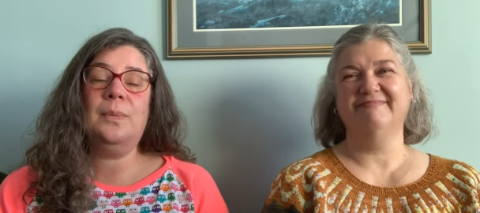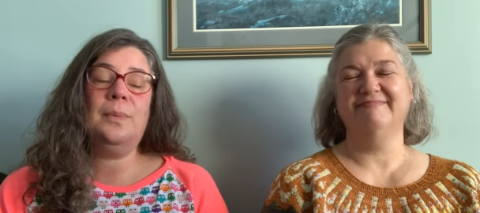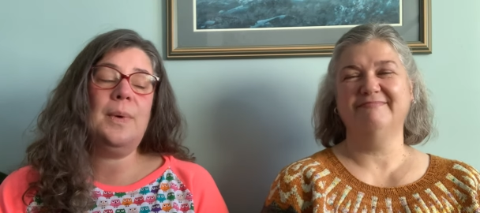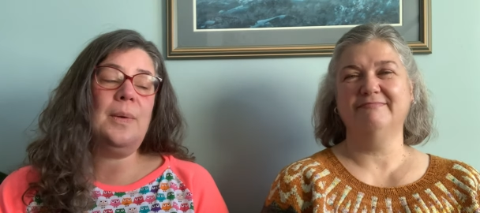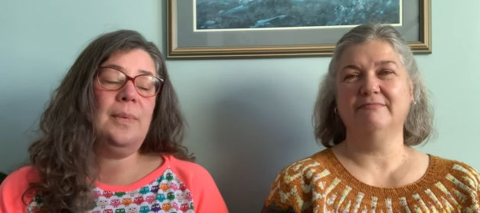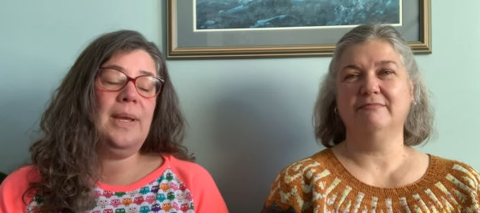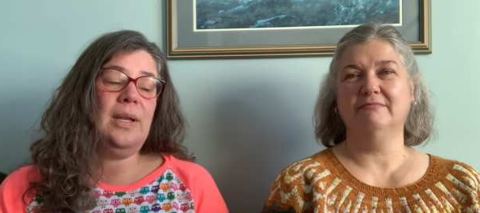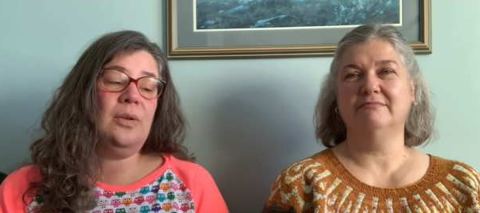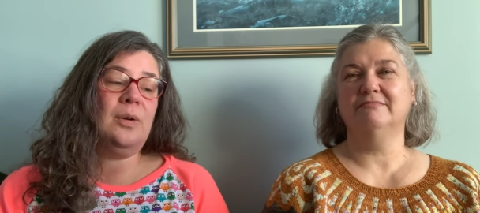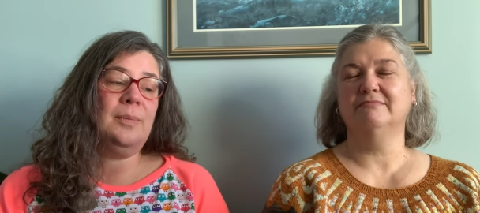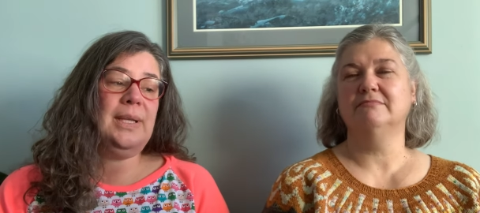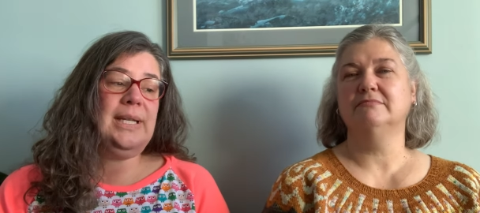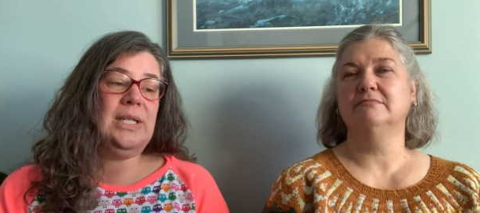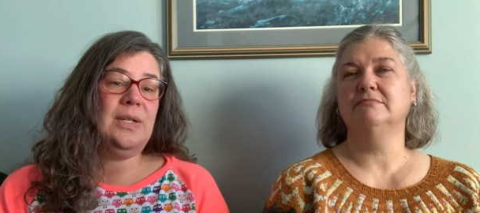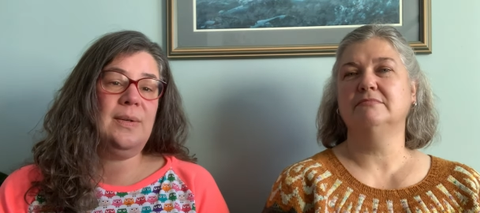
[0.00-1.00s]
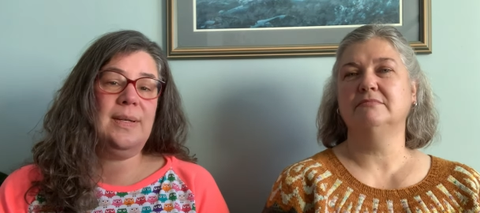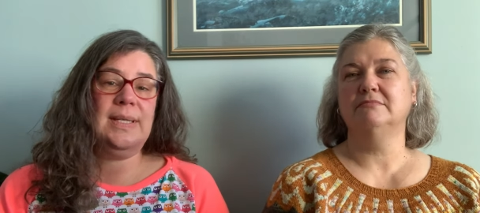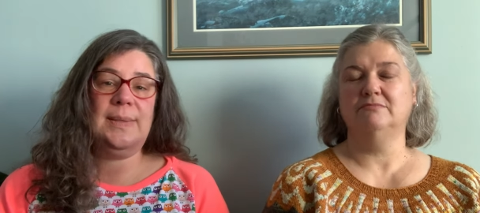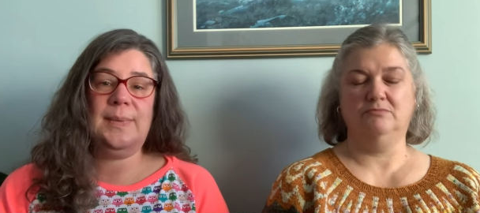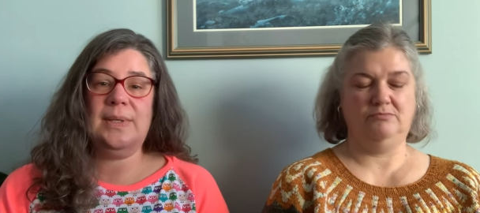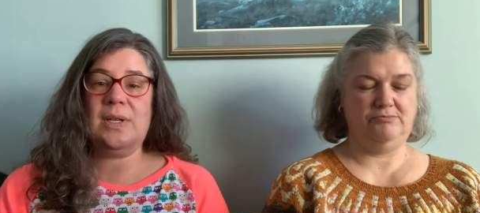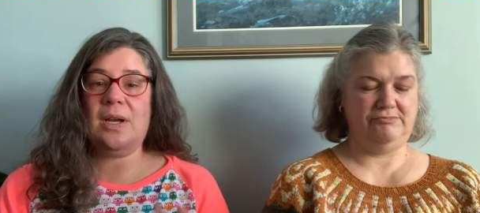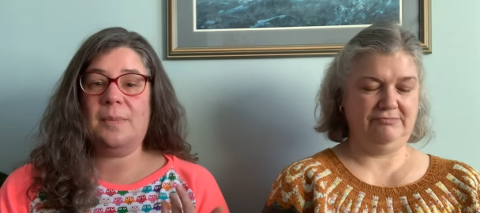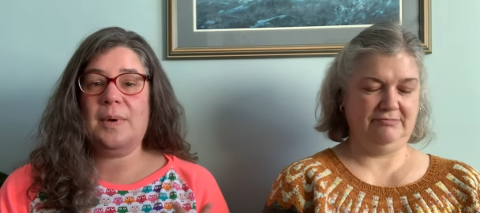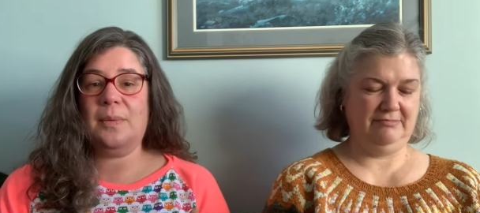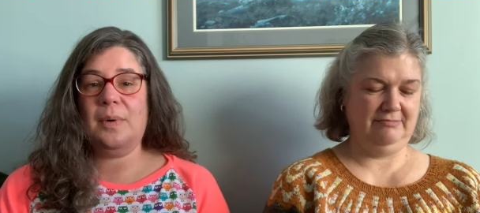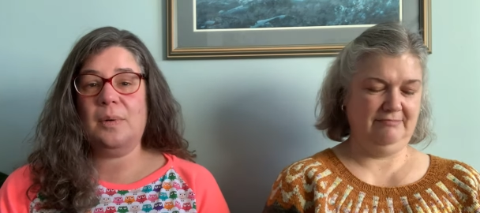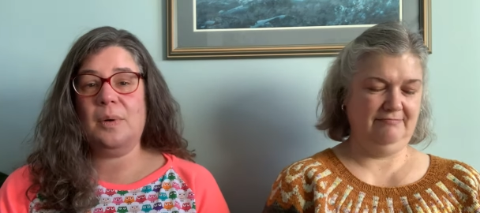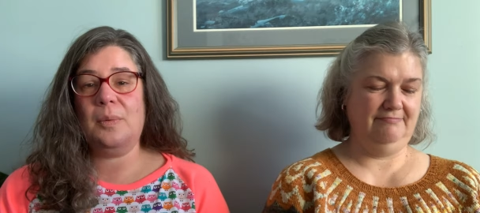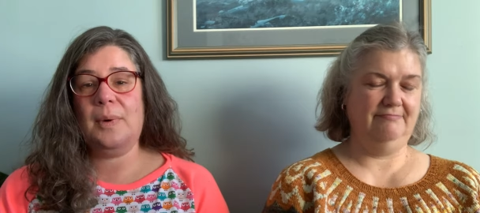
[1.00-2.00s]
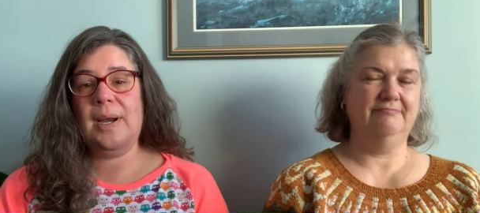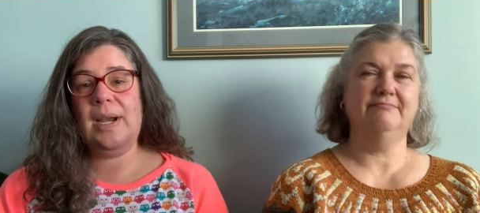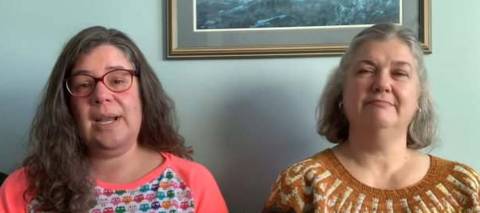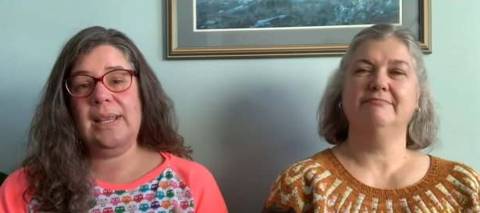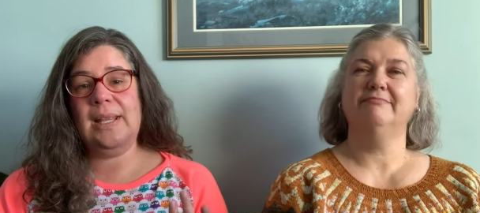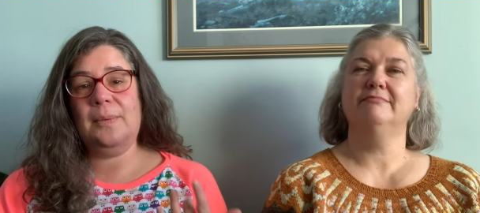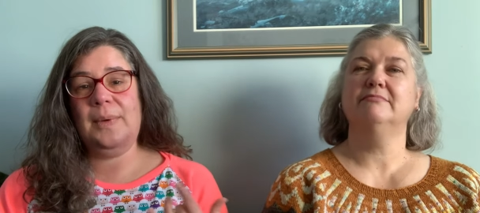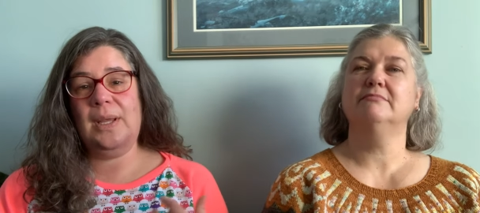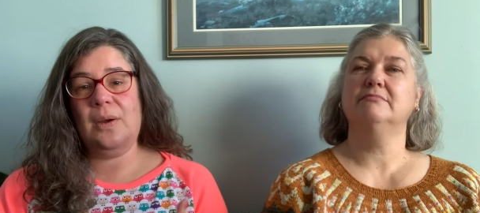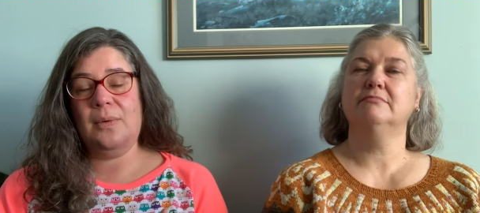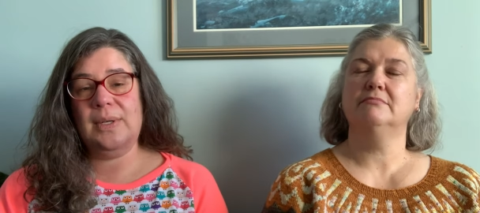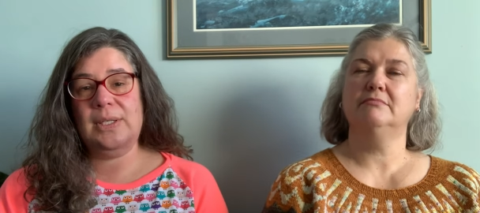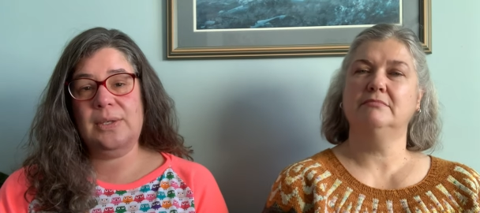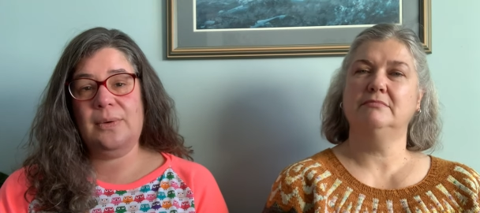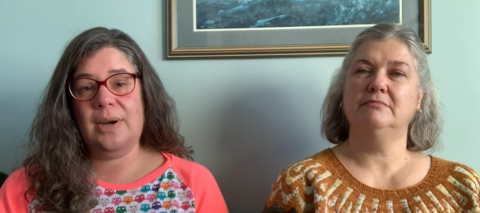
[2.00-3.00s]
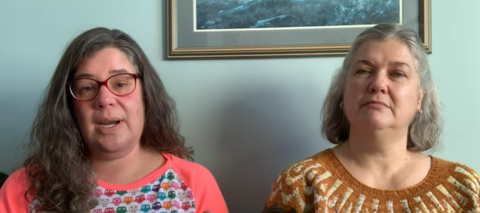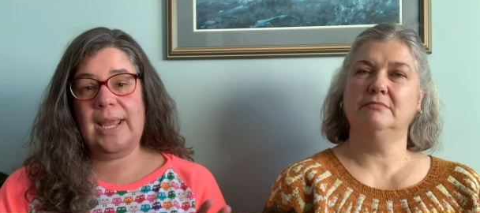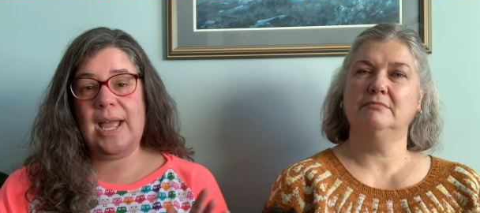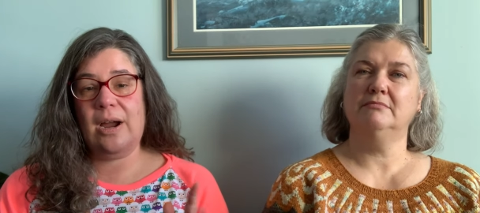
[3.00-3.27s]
Speaker 1: what we normally do is we talk about what we're wearing, and then we go into our,